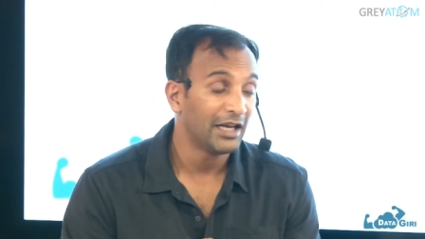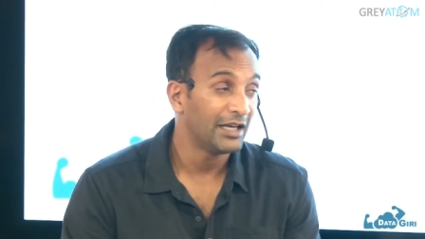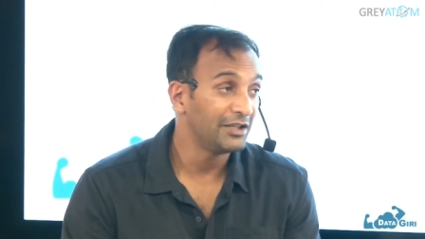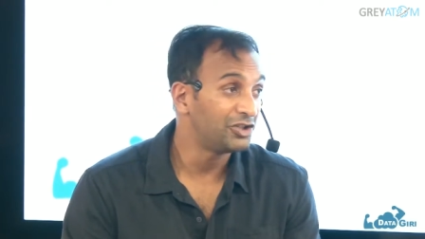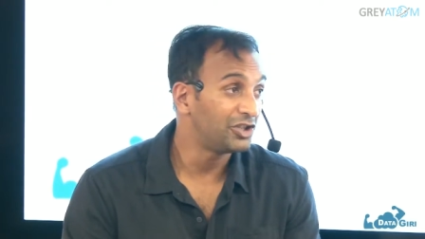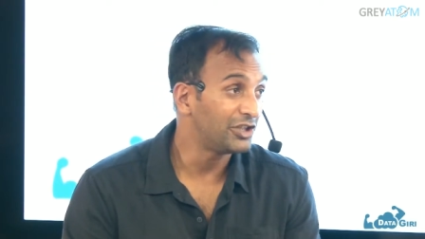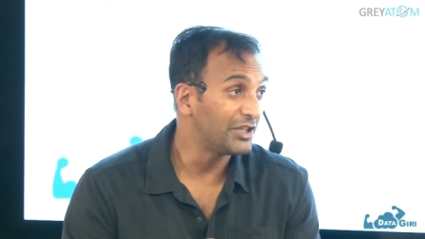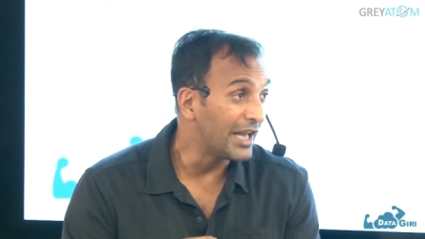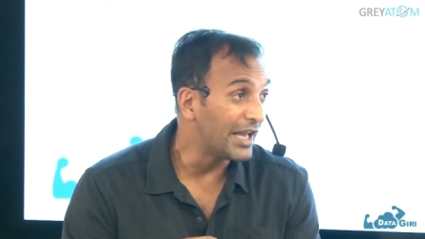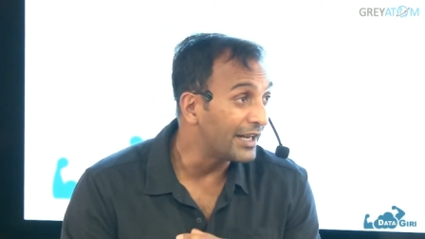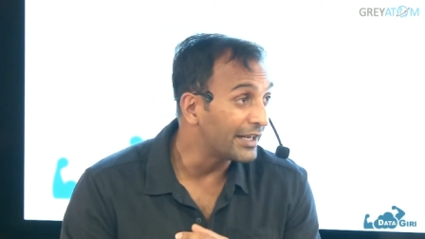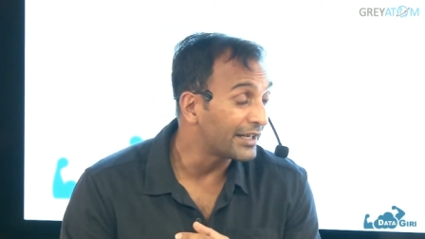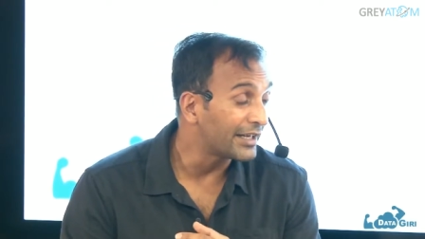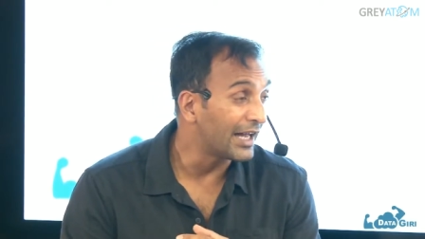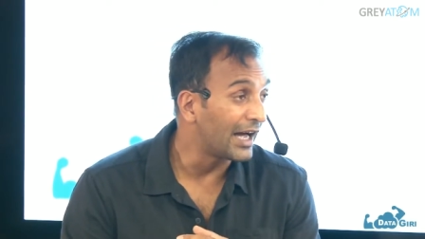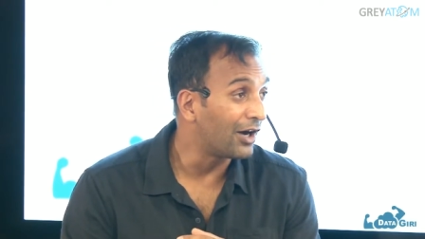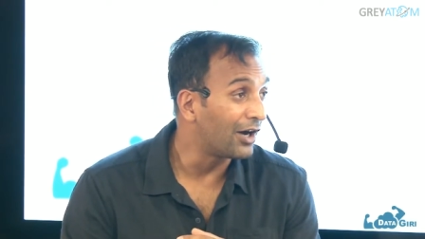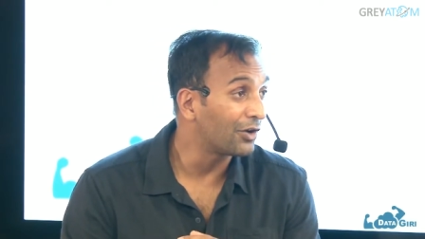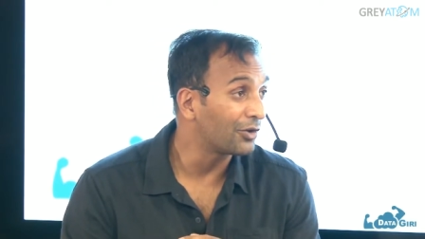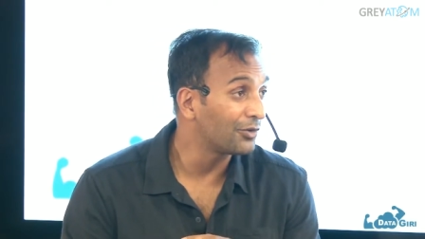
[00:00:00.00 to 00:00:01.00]
genetic
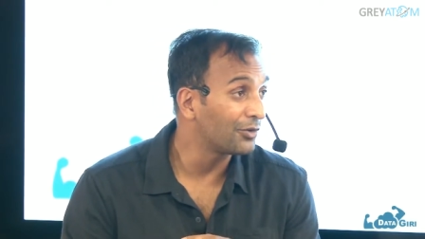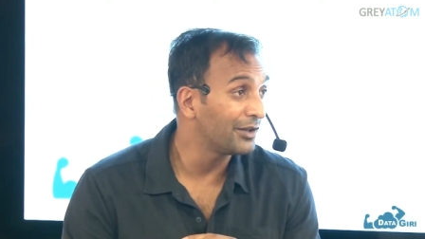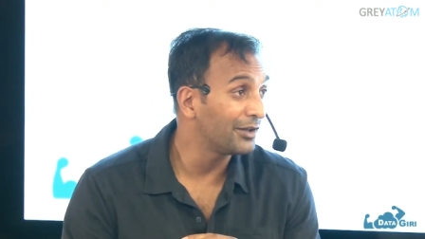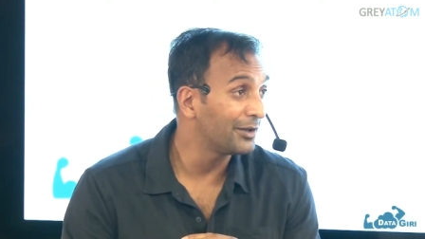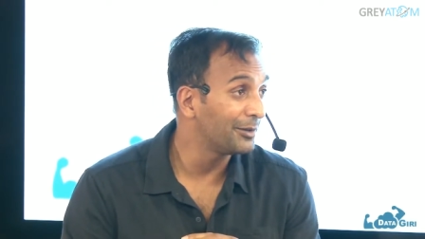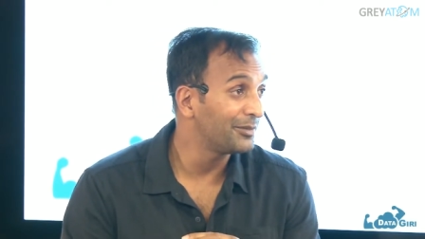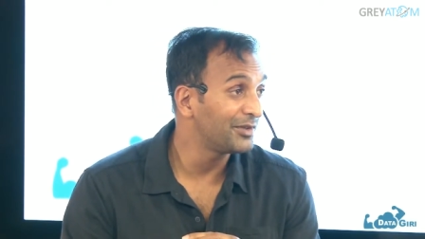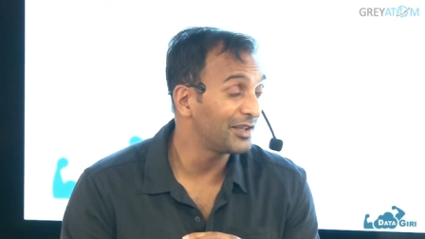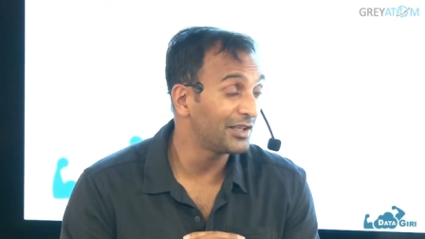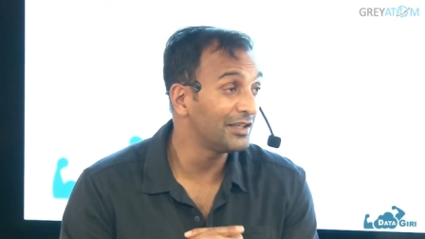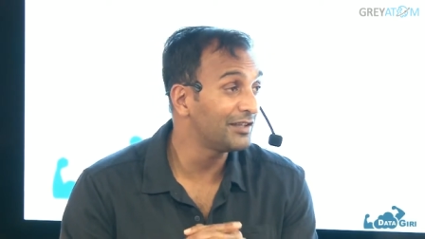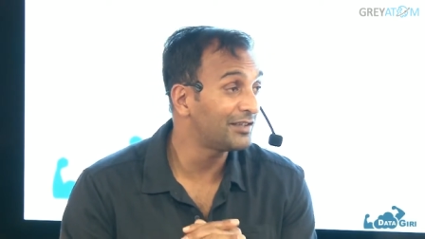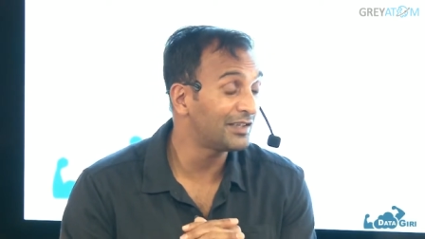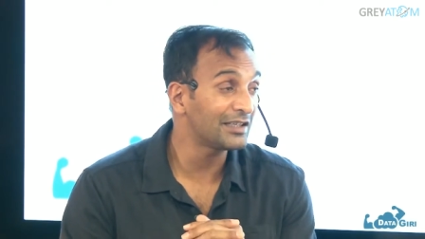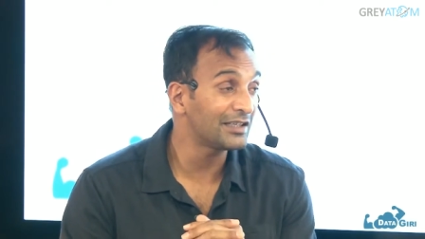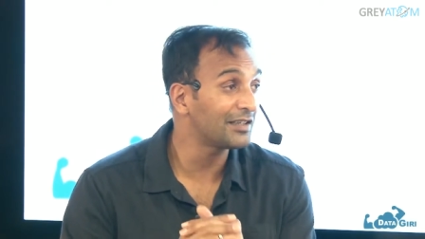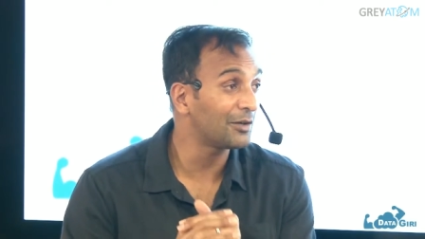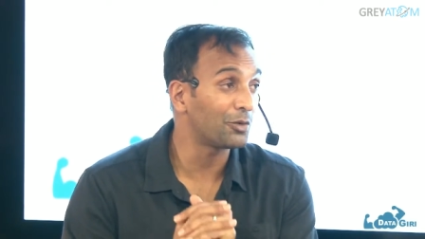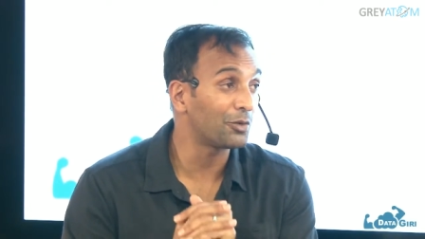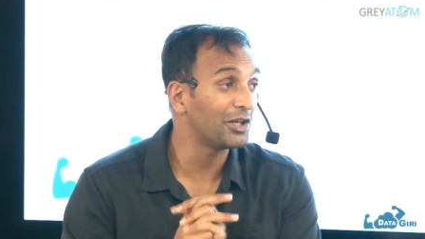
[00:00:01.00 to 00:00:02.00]
algorithms, and these
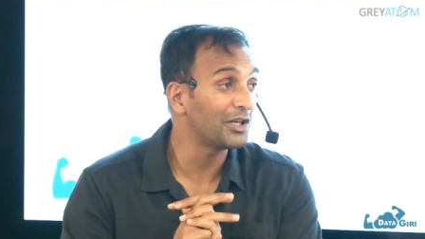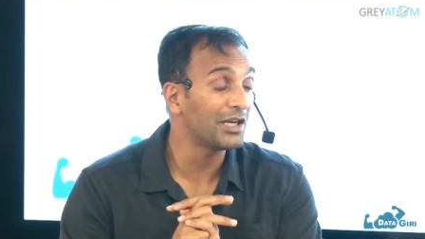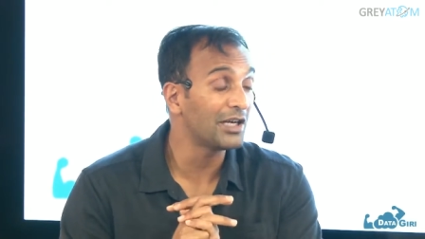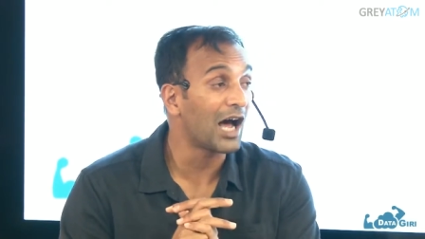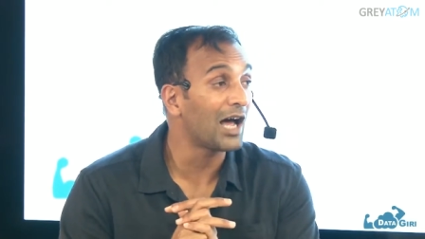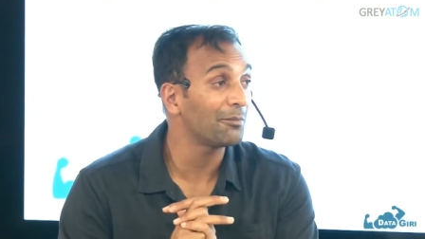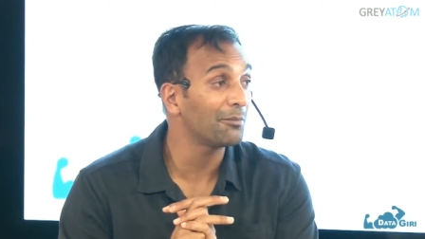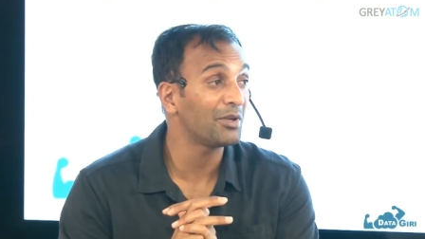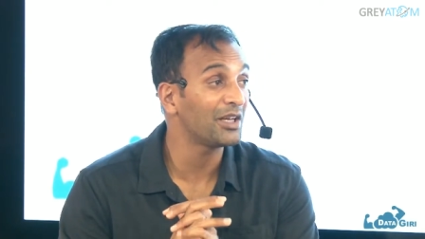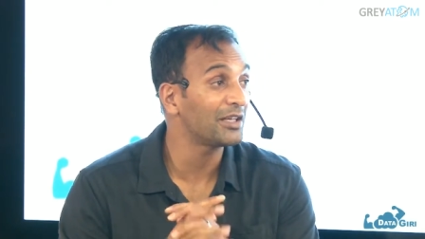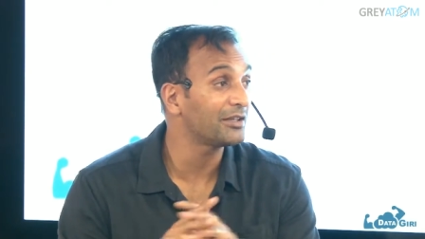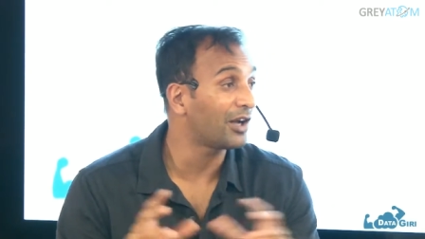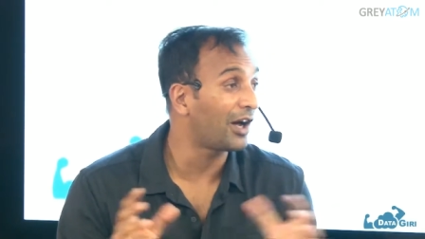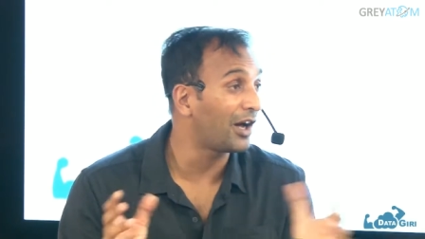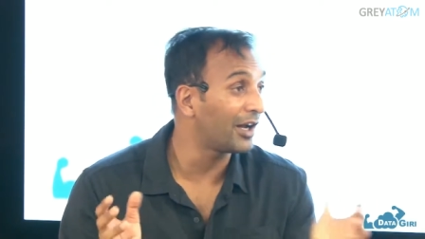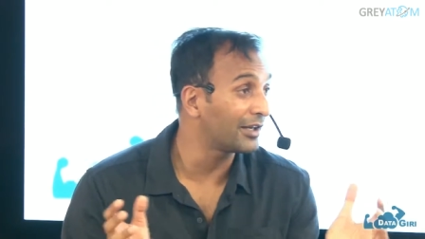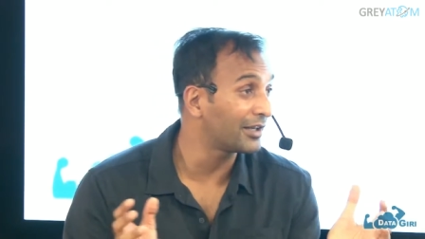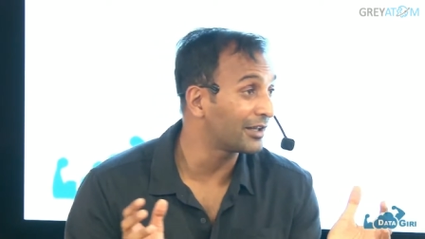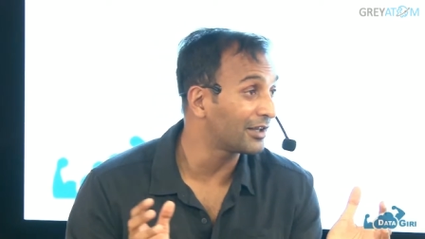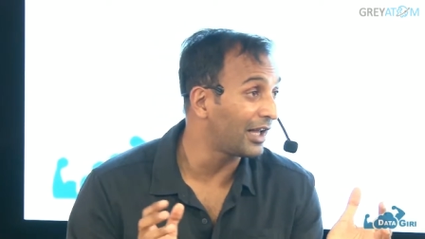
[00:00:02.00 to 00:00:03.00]
things that were not being
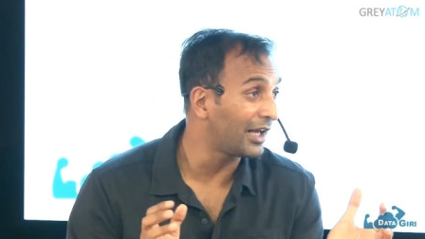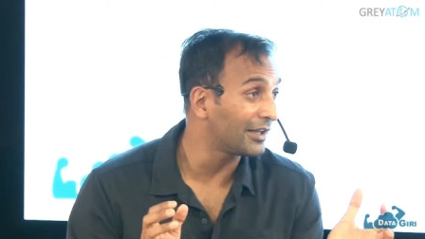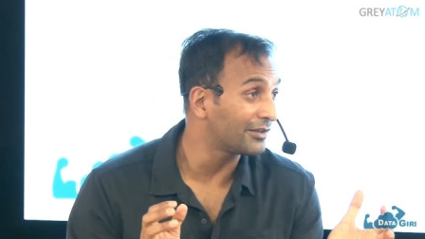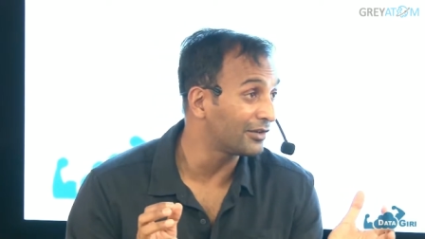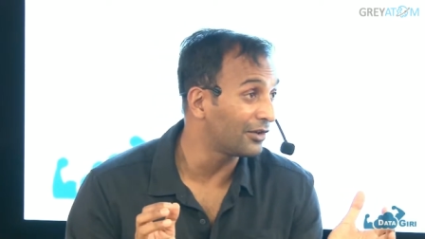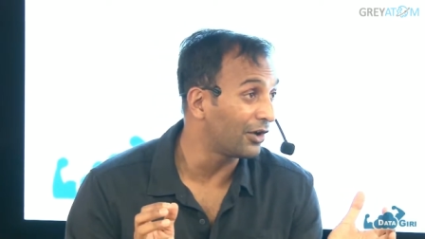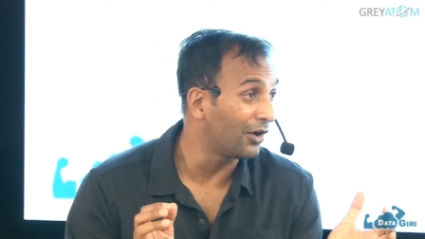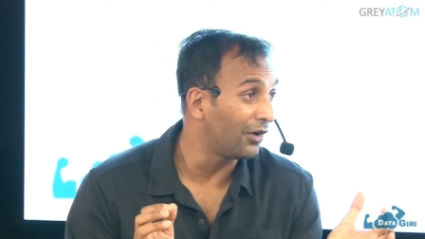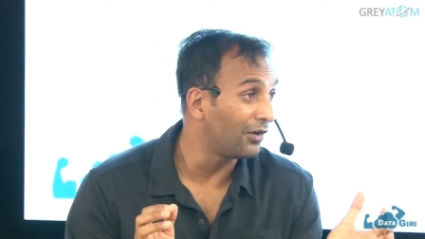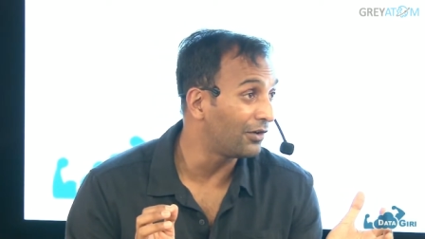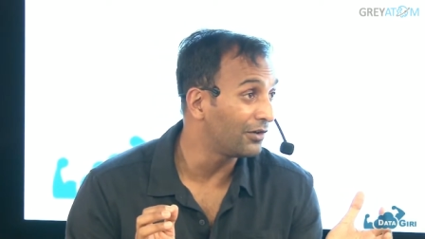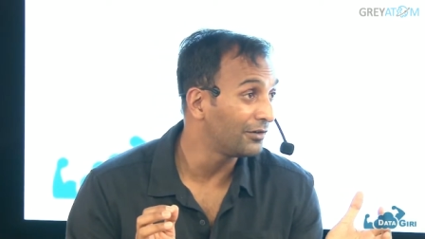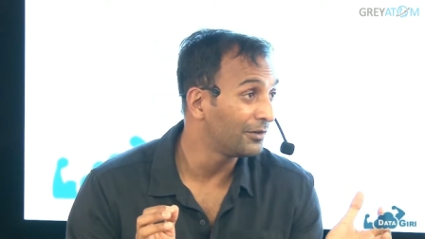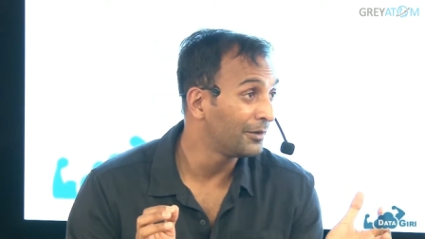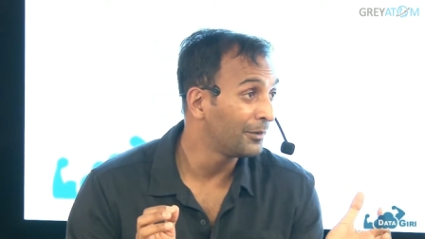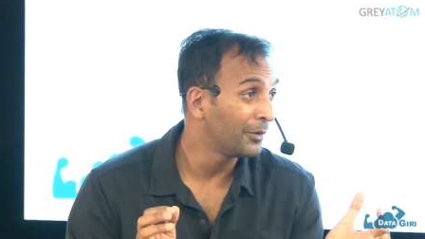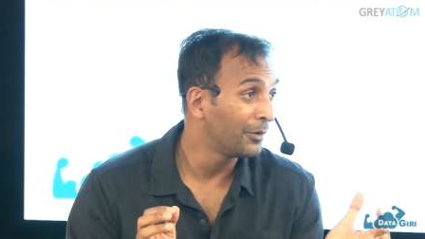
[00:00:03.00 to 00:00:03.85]
taught in class at all,